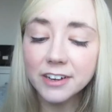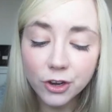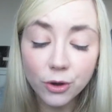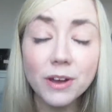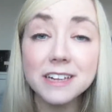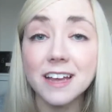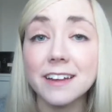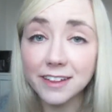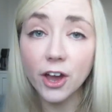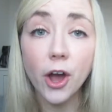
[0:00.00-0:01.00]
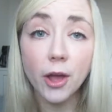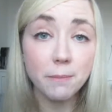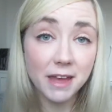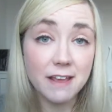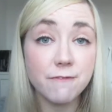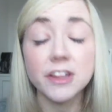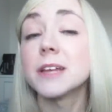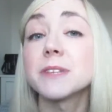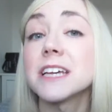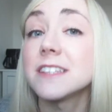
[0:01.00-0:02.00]
I know exactly how many
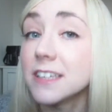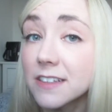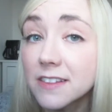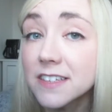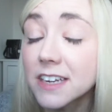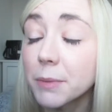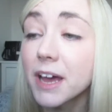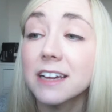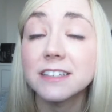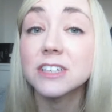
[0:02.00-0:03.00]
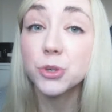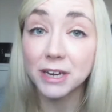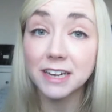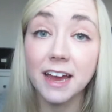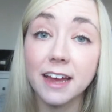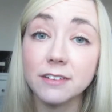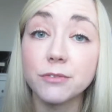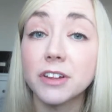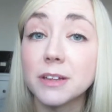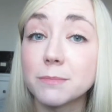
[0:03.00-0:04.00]
films I've seen in the cinema. I've seen 29
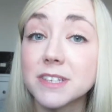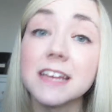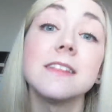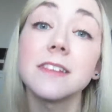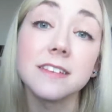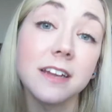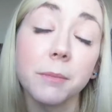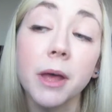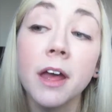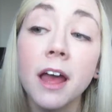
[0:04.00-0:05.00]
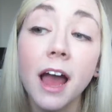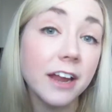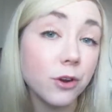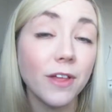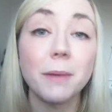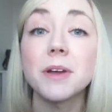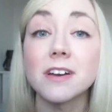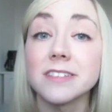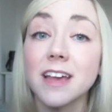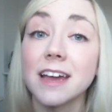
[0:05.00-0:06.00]
films in the cinema. I know that
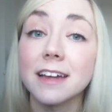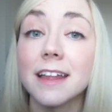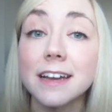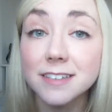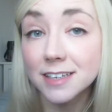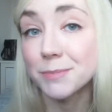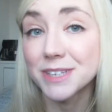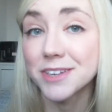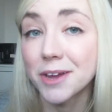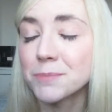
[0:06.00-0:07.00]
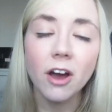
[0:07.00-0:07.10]
because I collect cinema stub.